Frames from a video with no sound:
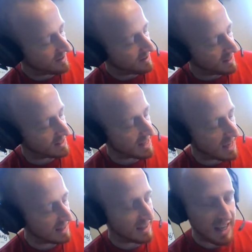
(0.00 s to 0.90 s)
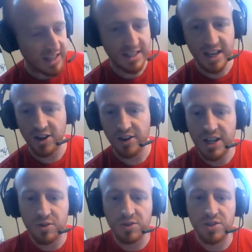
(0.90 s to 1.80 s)
is that less than or
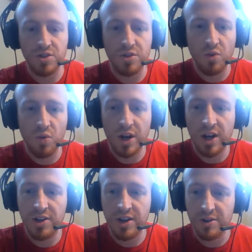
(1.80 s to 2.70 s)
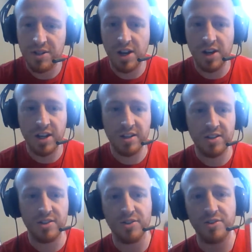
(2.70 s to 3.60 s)
equal to 100? I was talking
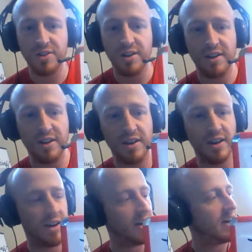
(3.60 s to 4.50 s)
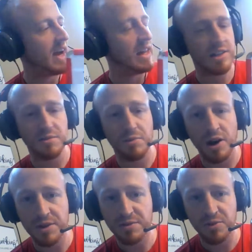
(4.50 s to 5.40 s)
to Alan's
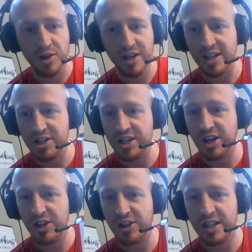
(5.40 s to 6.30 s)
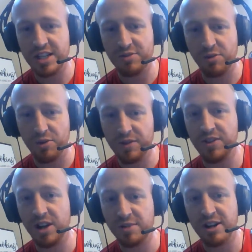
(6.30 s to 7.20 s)
mom this morning, and she called this, what we've
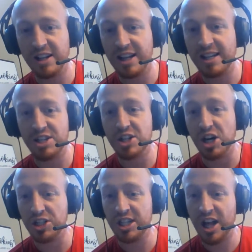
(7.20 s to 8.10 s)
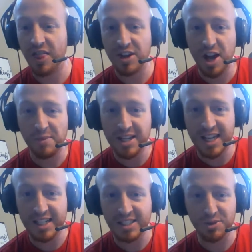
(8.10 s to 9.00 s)
talked about in class, she called it the dummy
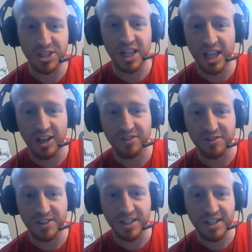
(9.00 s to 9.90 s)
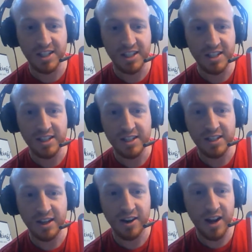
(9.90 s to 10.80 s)
test, which I loved.
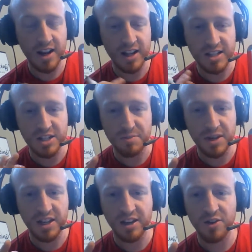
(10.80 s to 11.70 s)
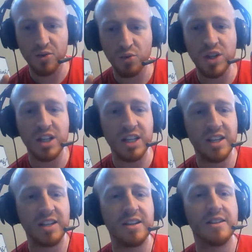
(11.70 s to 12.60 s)
All right. It's just being really